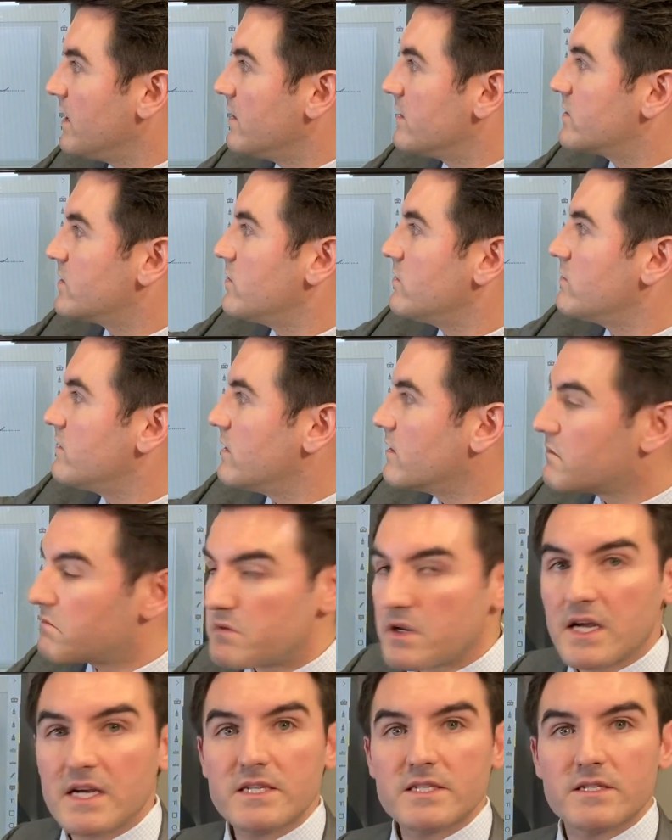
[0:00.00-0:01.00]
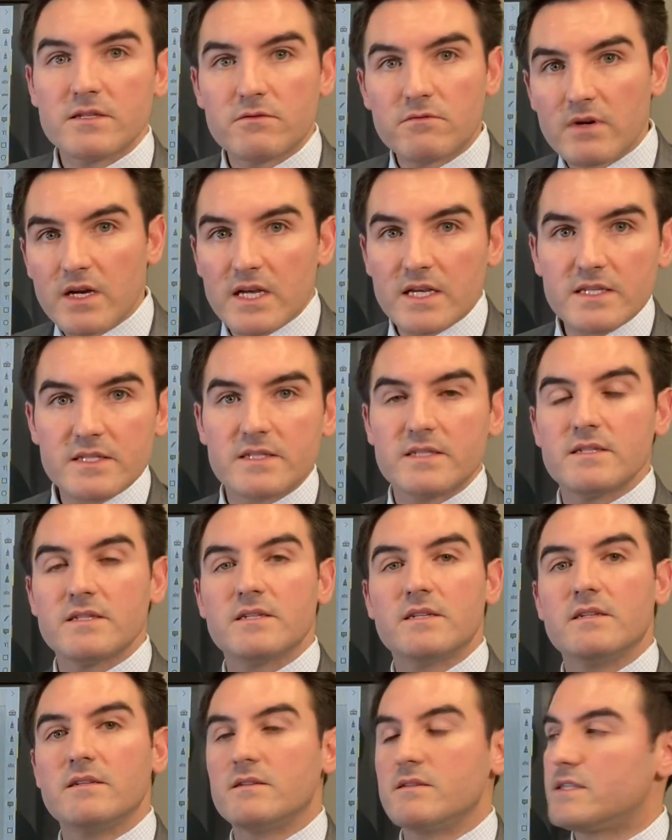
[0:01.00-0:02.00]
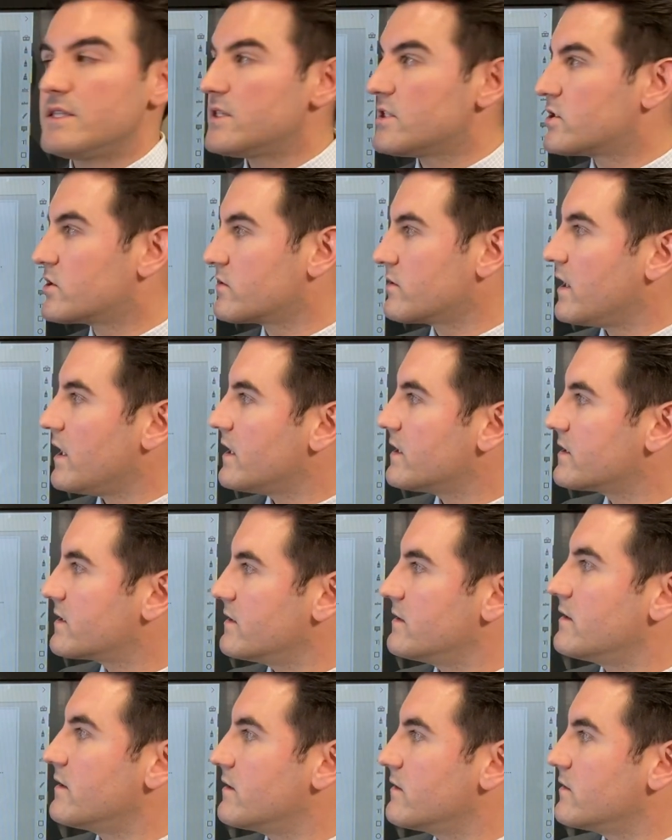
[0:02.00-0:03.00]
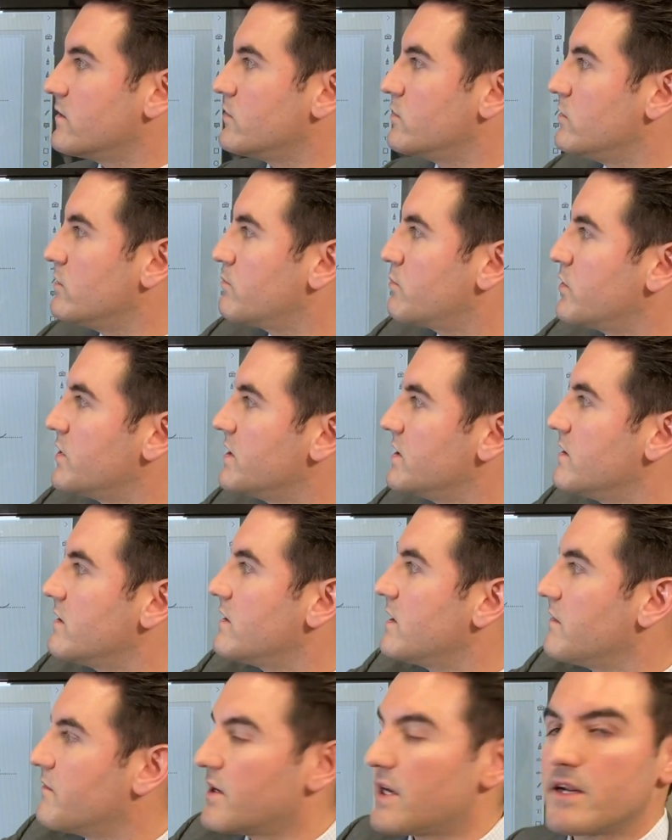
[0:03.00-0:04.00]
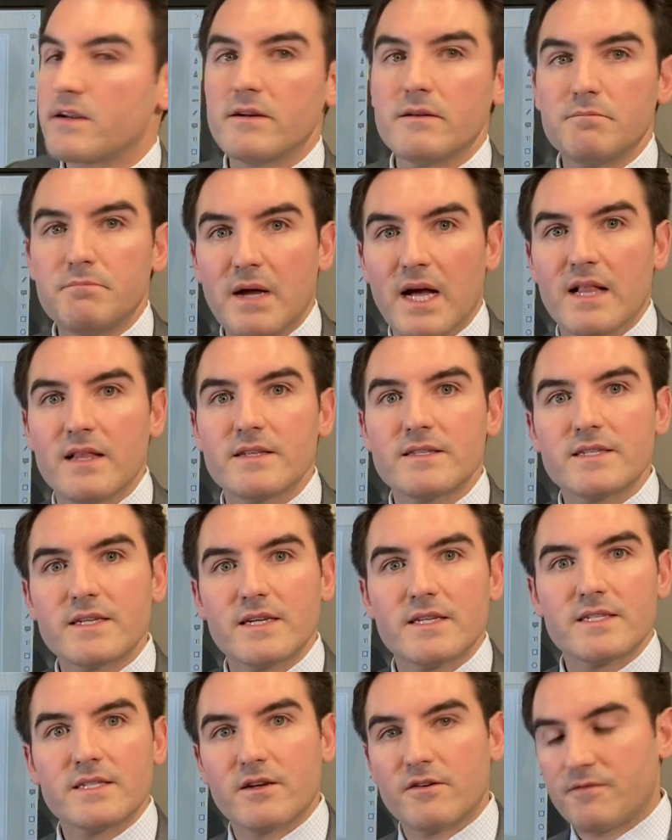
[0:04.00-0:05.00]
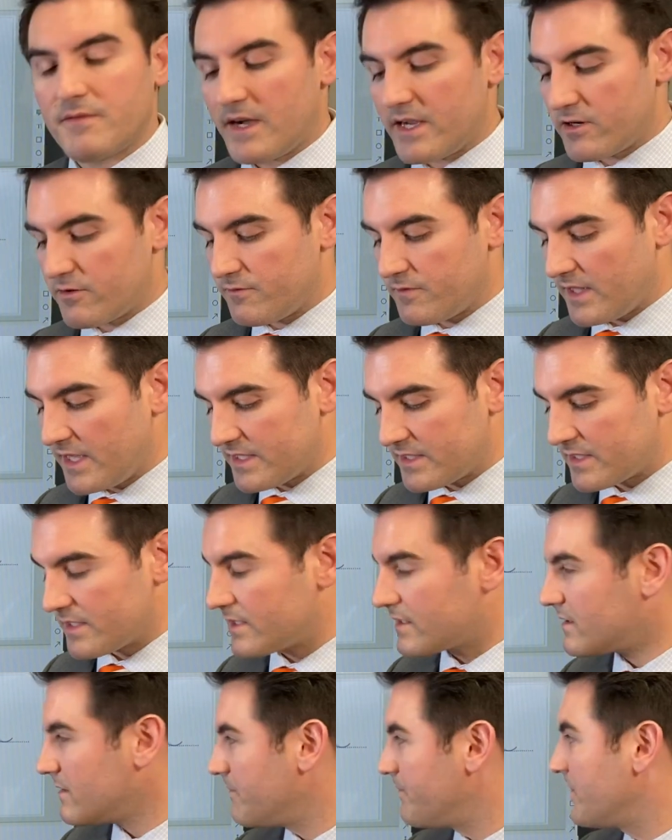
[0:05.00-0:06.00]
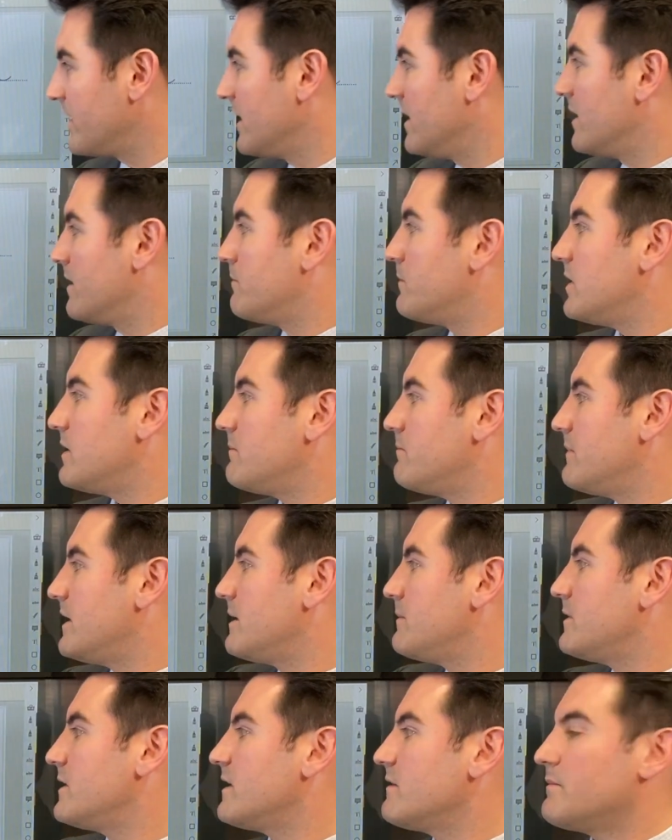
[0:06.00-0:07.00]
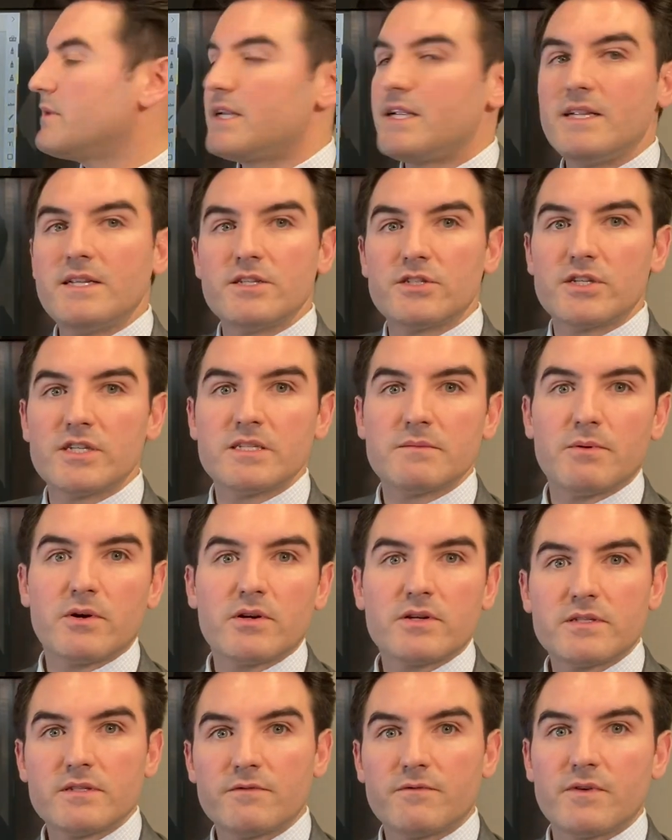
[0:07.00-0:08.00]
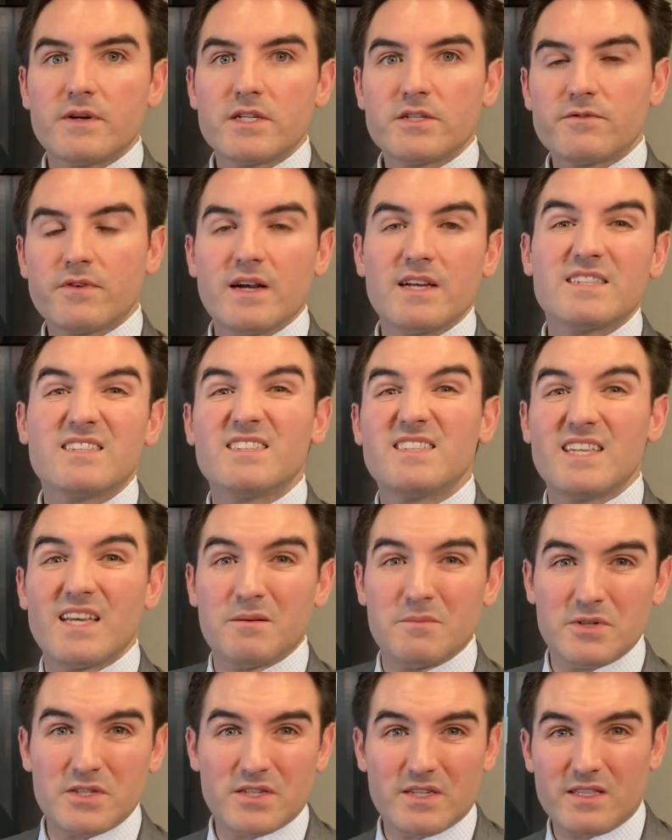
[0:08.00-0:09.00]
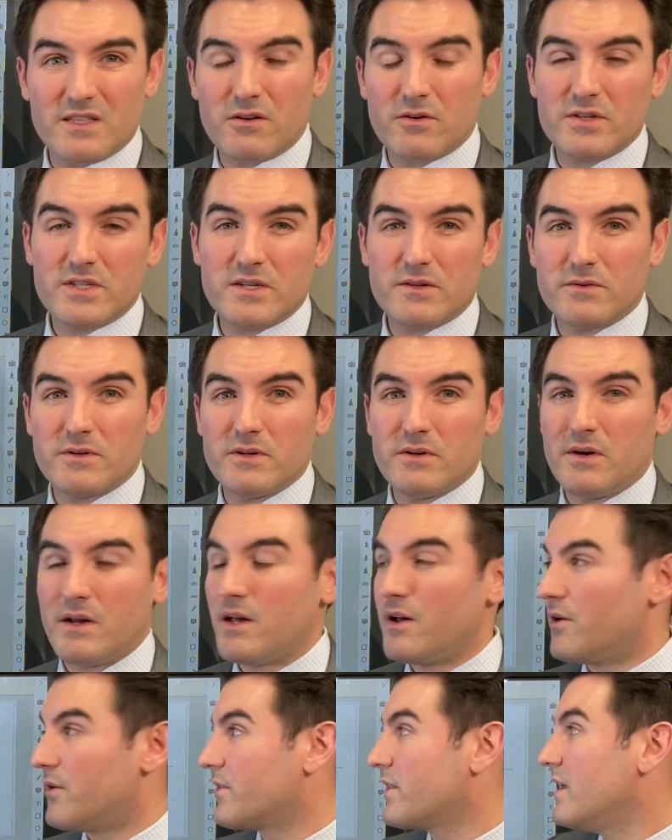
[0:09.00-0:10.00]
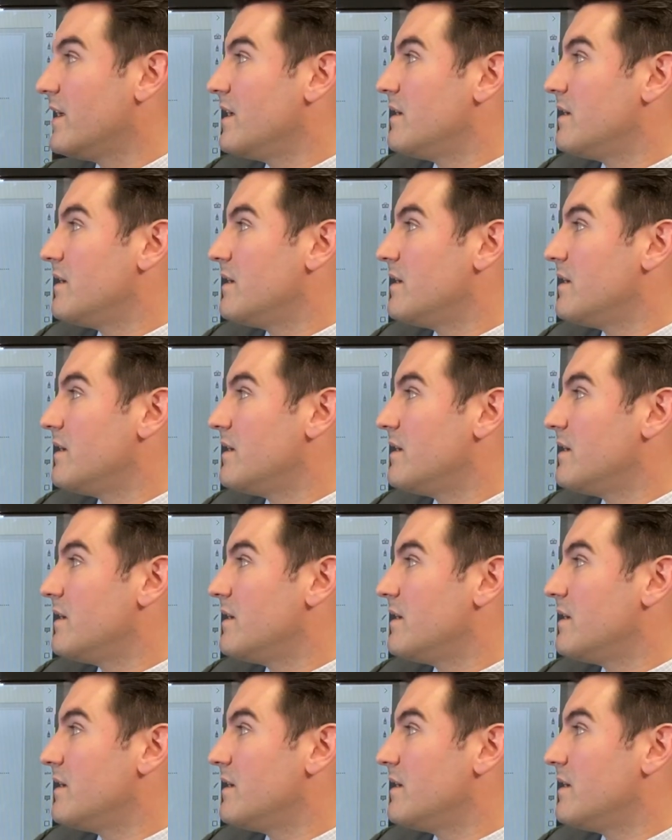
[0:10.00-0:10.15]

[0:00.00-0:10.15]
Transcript: So they're nice and rested and de-stressed, and they're doing pretty good. They've got a good balance against their fight or flight system, but maybe they've been eating cheeseburgers and french fries and damaging their arterial health.